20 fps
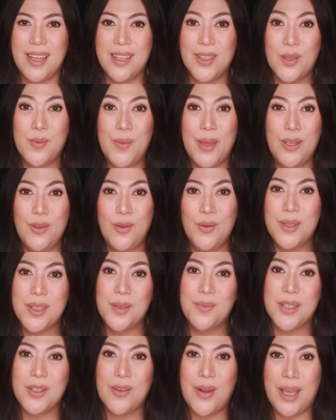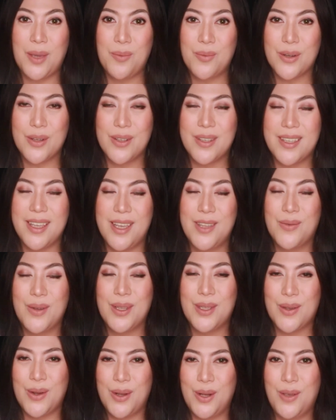to my new subscribers and
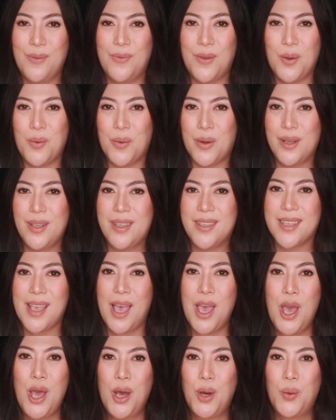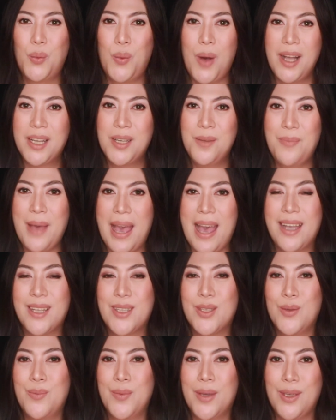returning viewers, welcome back
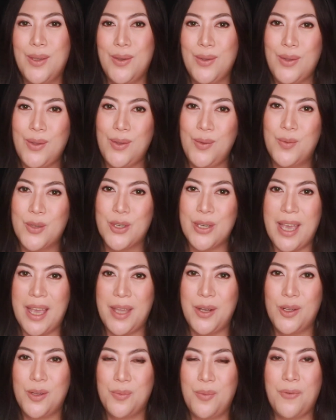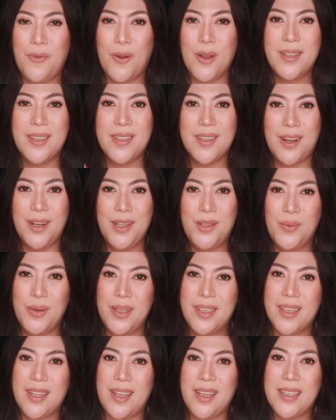to my YouTube channel. Before I start
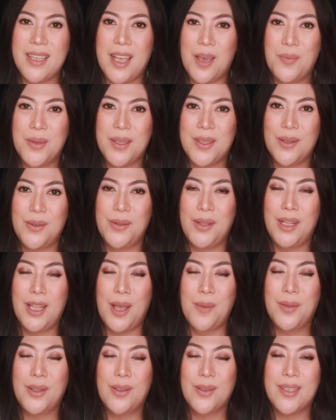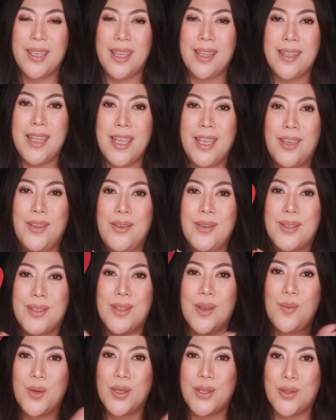with today's episode, allow me to say thank you
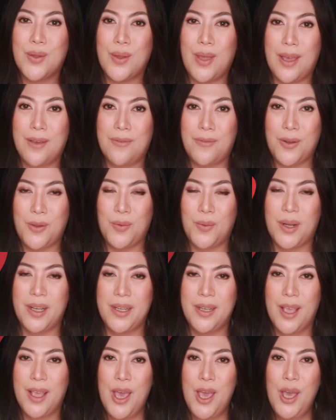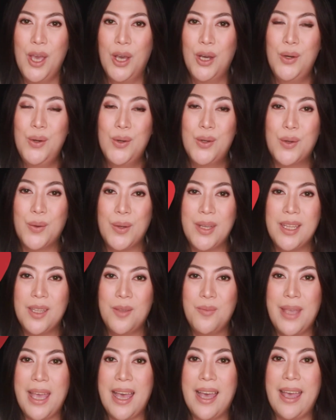so much to everyone who greeted
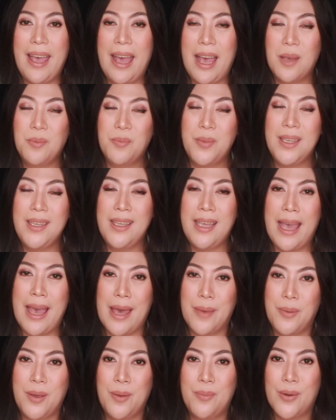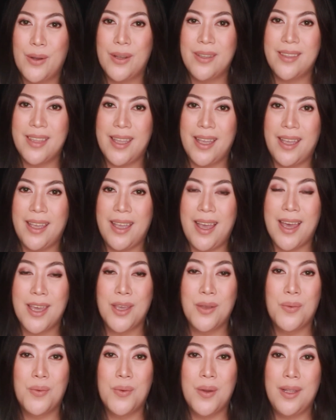me a happy birthday.
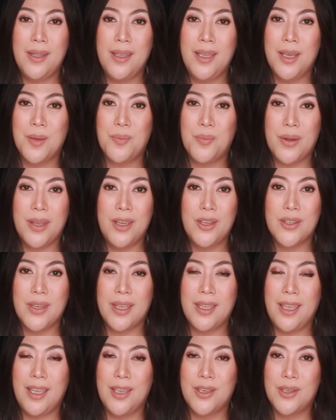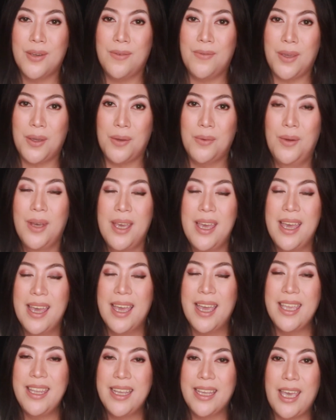I really appreciate each of you,
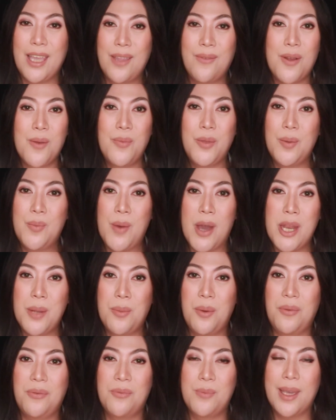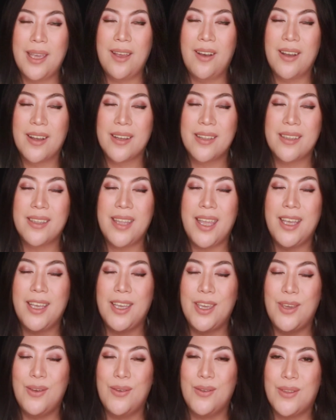and again from the bottom of my heart, thank
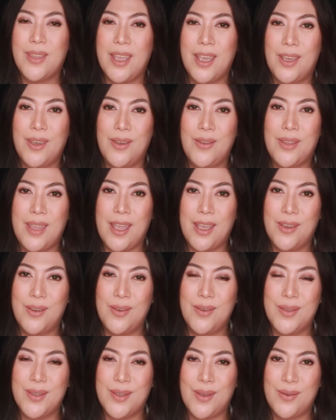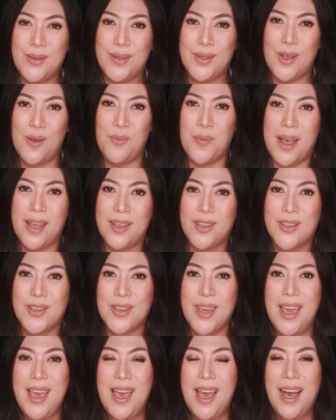you so much.
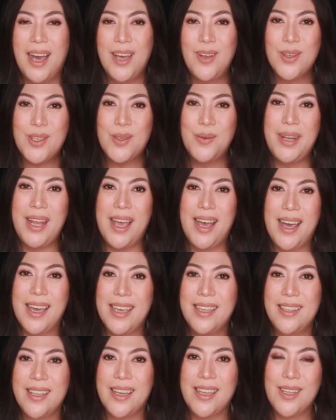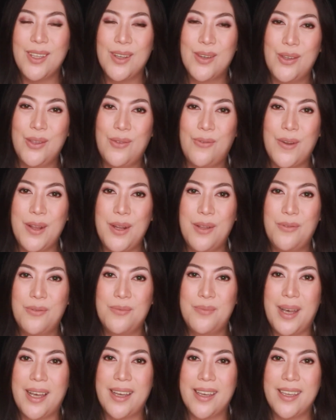I also want to highlight a good friend of
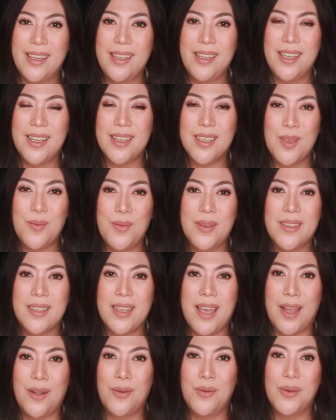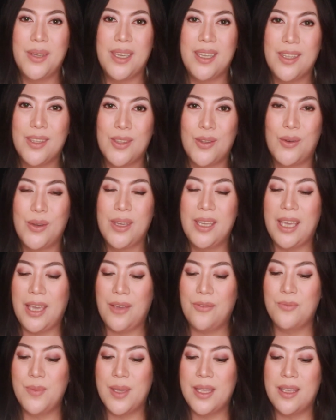mine. His name is Cairo Pinto. He
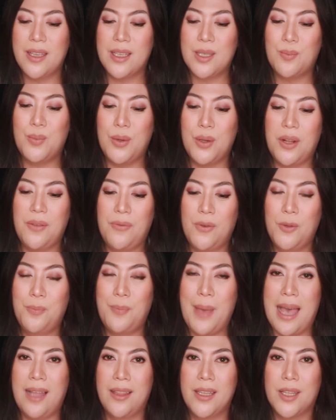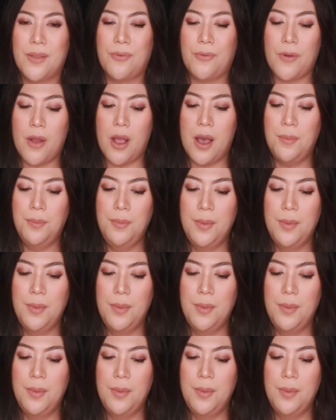gave me this beautiful palette from